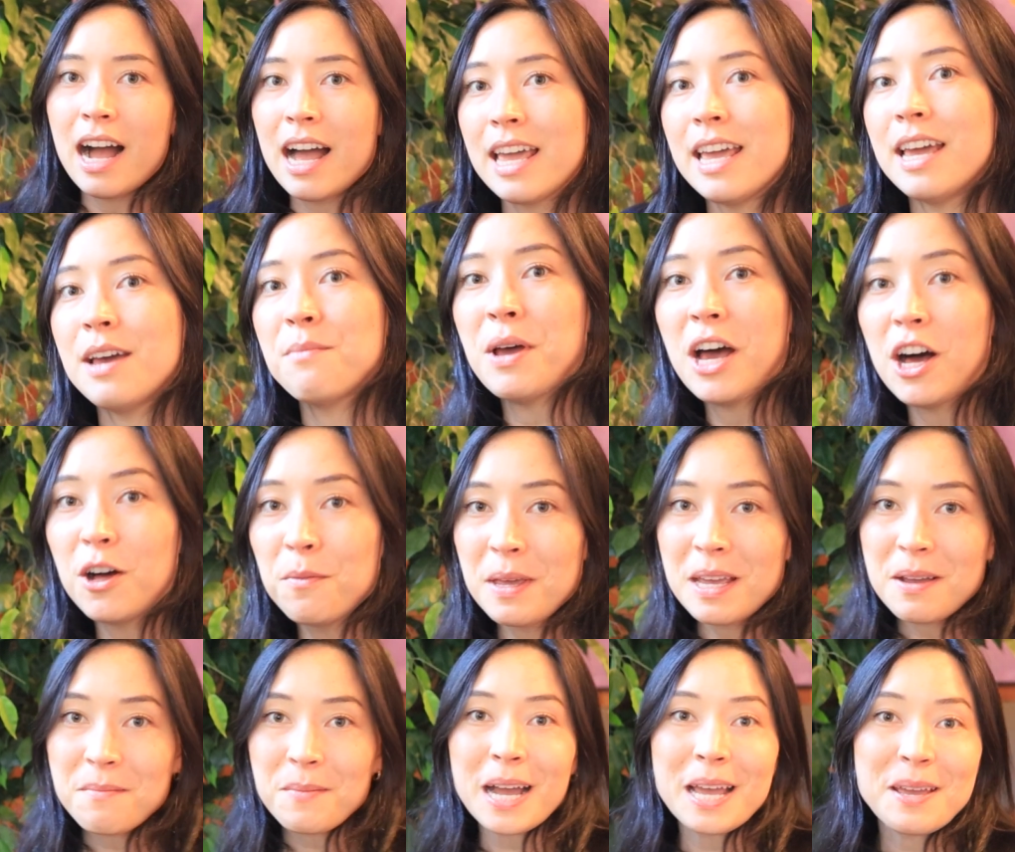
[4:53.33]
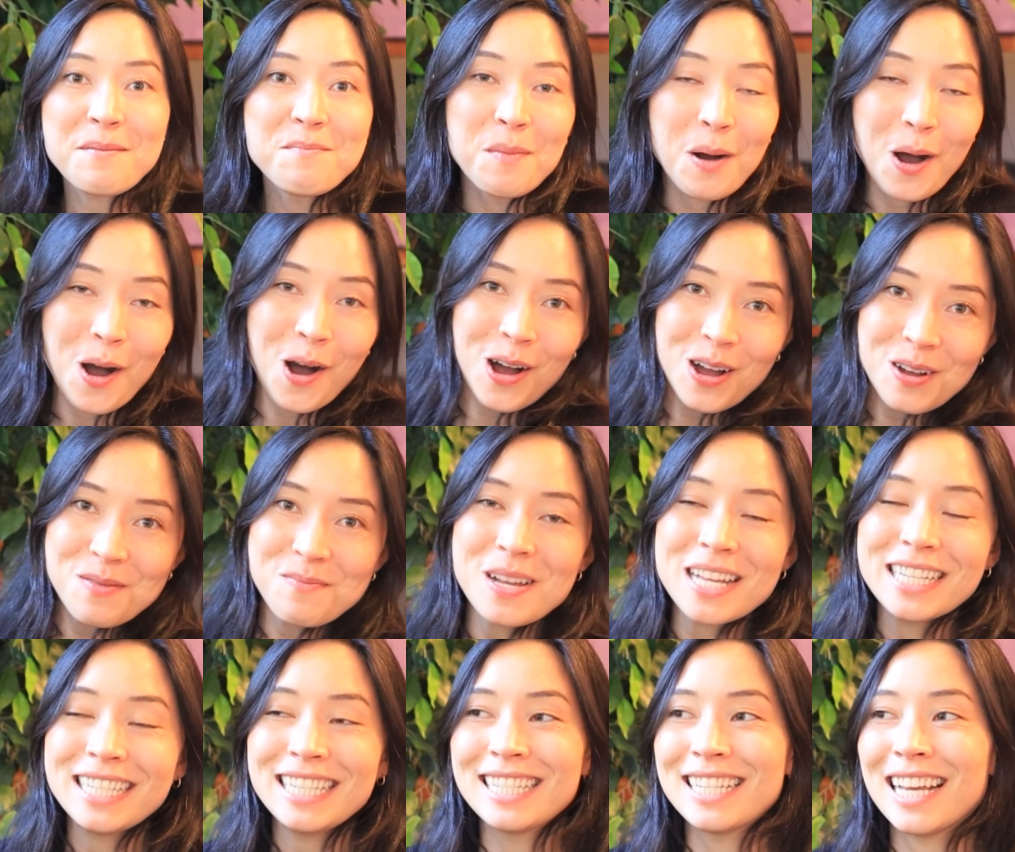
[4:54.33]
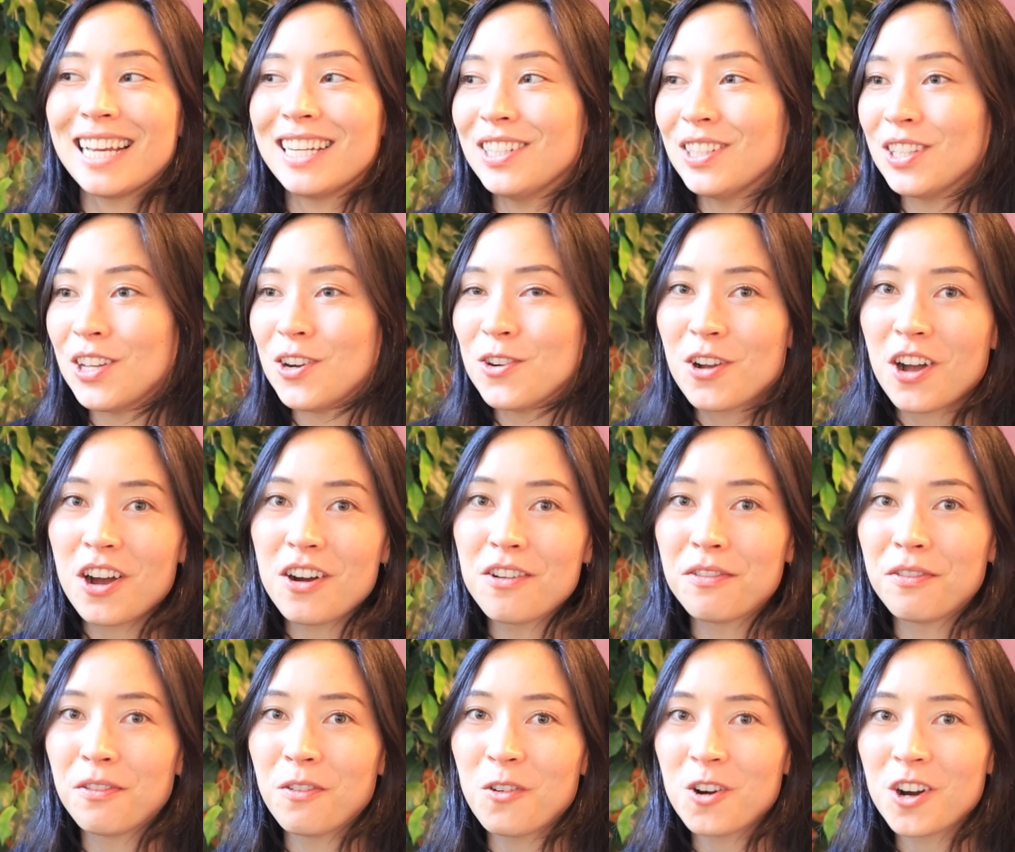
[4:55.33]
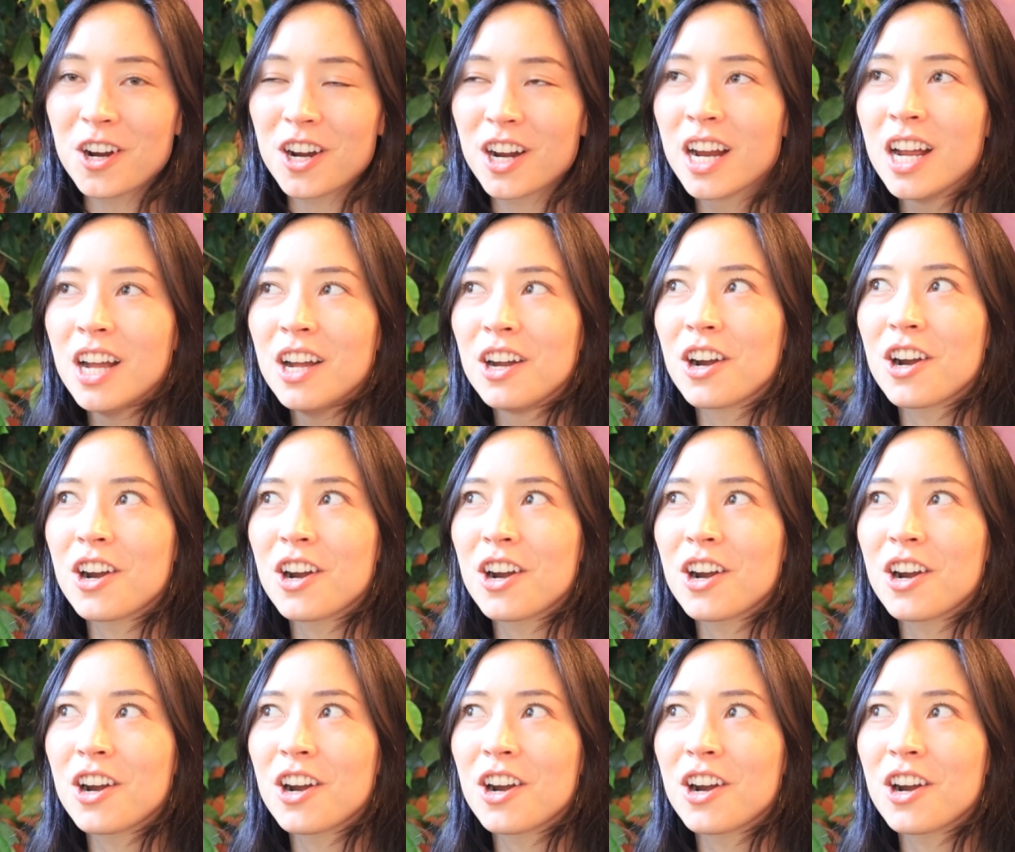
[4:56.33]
I am helping my mom design a logo for